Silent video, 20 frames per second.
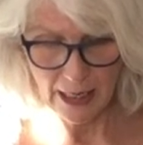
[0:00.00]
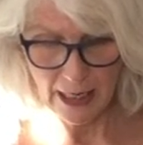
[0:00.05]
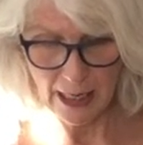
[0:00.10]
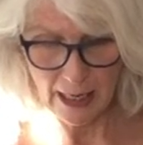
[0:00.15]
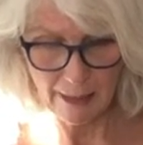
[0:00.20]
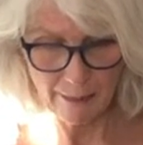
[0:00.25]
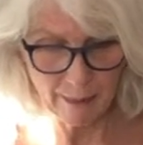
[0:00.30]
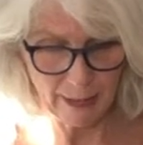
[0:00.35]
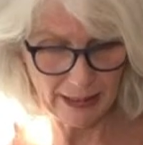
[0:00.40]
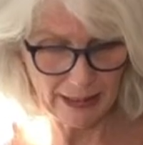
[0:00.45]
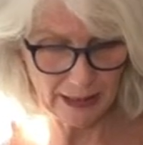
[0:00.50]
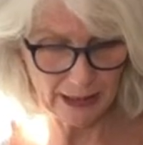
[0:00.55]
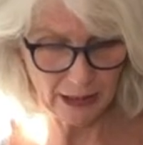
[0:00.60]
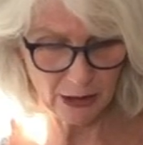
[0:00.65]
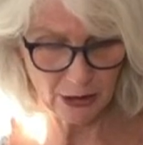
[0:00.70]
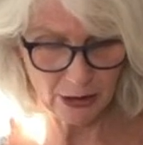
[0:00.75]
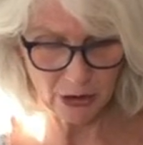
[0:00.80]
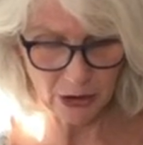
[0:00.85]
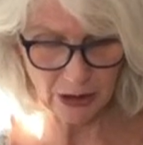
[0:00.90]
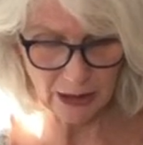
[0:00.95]
a baking
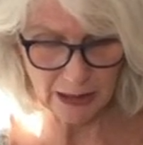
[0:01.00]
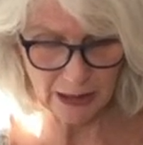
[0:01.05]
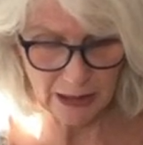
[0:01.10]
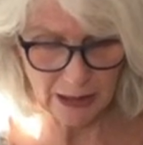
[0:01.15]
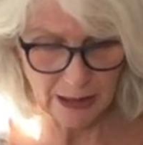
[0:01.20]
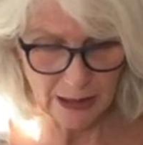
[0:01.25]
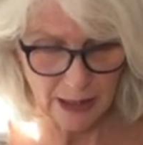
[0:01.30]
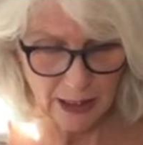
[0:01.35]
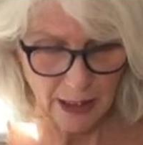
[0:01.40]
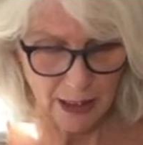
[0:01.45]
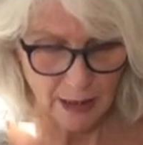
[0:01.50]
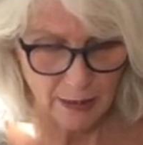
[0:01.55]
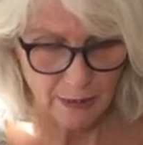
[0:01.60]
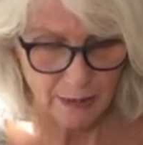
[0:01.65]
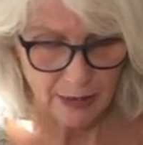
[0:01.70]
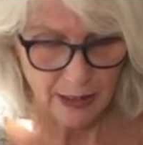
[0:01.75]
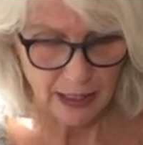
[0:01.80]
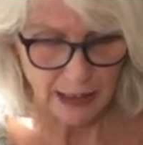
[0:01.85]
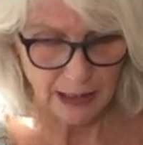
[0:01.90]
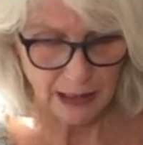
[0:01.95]
sheet
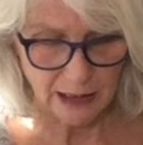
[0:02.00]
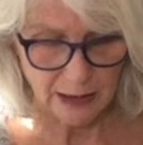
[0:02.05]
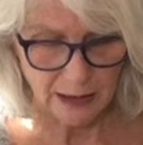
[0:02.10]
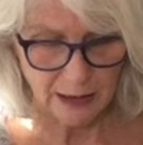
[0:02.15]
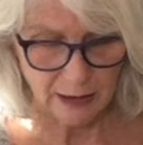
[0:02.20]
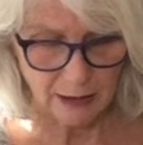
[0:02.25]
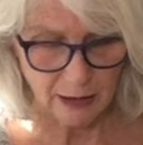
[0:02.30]
that's